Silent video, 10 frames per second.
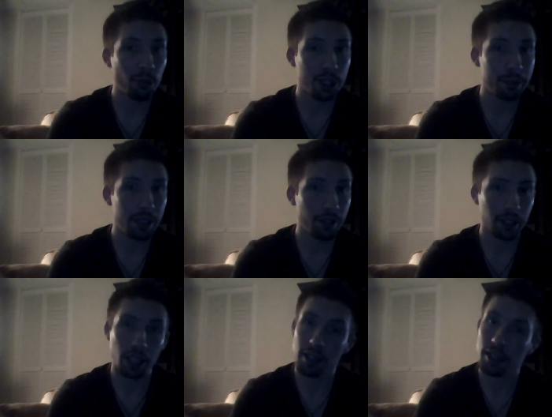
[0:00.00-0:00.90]
more
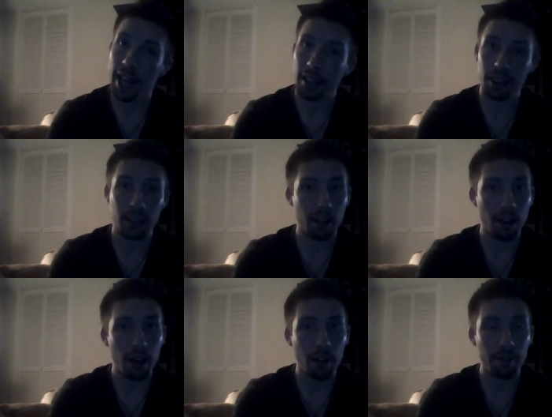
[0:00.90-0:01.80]
specifically the lack
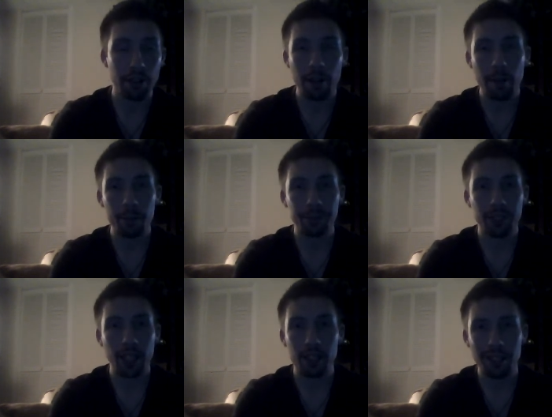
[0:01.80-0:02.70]
thereof,
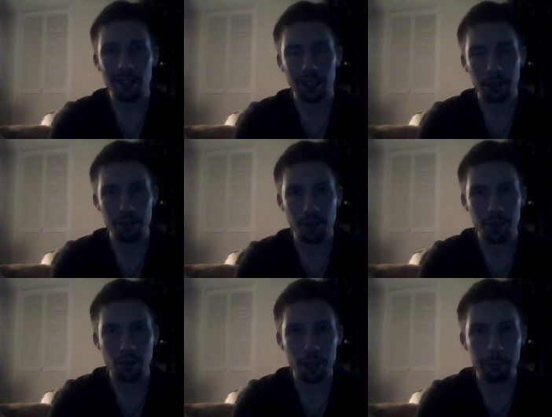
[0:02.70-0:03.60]
in not only grocery
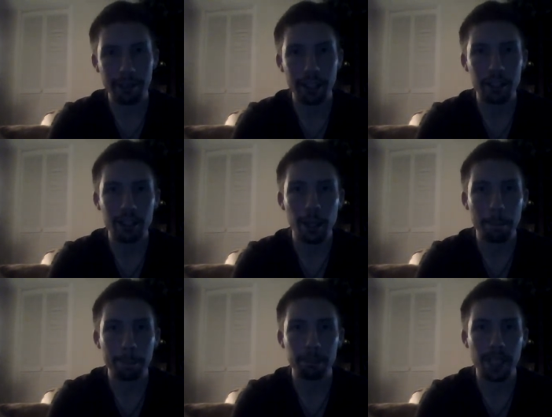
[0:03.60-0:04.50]
stores, but just
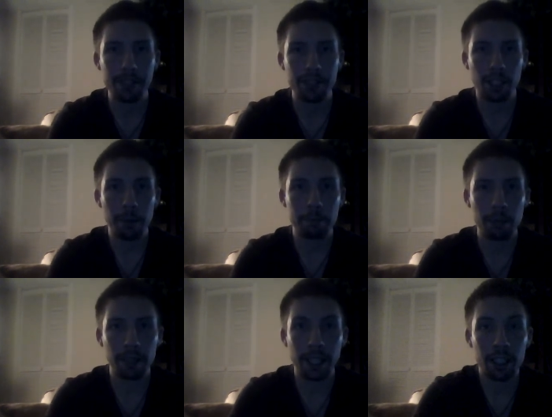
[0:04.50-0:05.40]
in places in
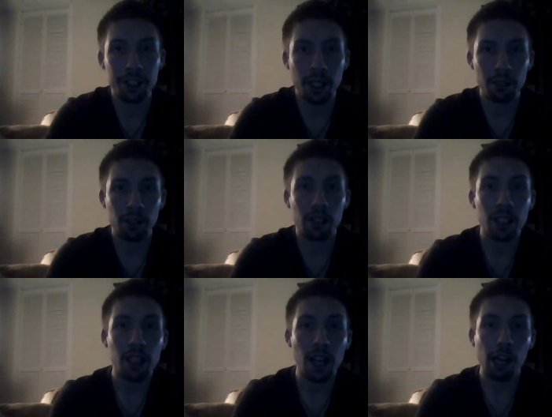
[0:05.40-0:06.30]
public in general.
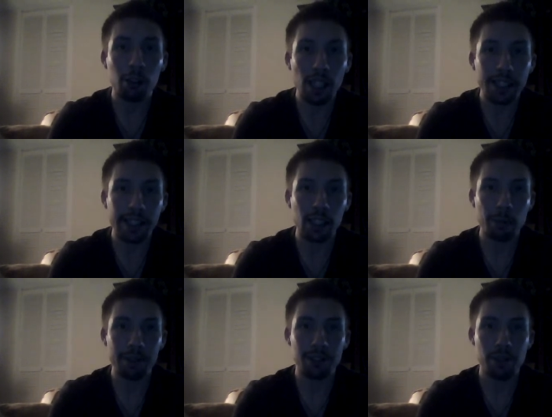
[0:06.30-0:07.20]
I would like to hear
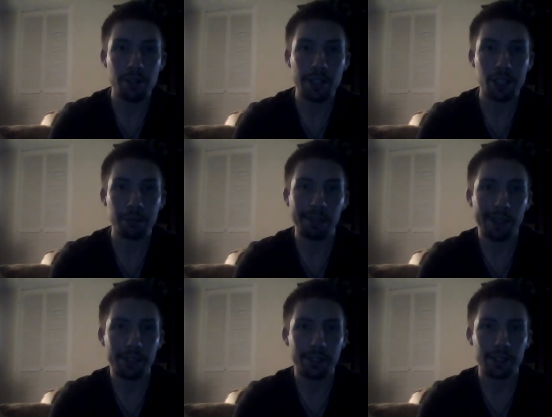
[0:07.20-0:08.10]
about some of your
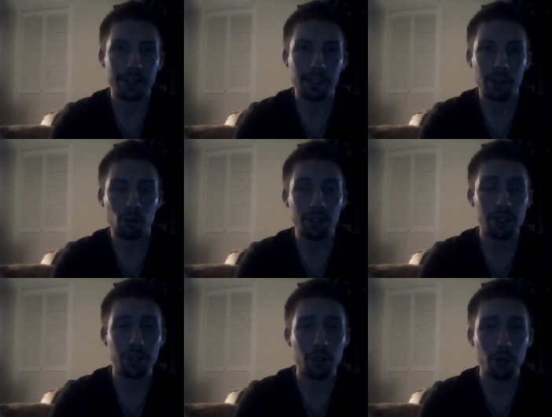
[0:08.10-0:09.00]
experiences, the
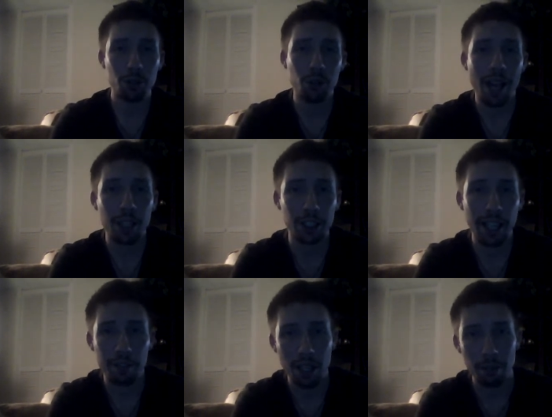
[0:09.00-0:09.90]
ones of you who do actually
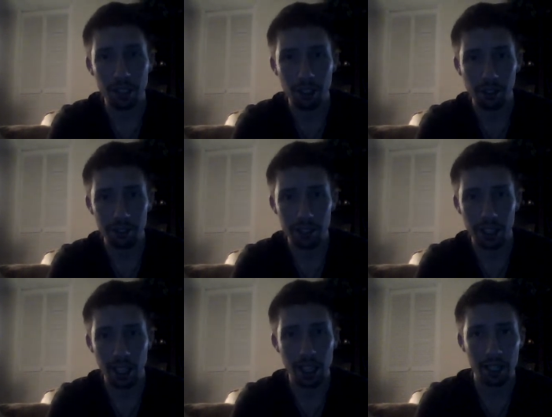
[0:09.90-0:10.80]
have common
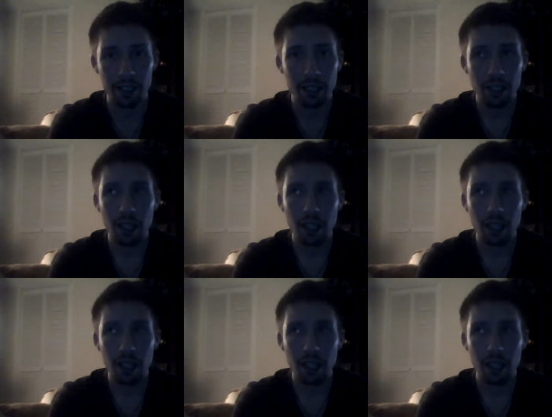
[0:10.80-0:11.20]
courtesy and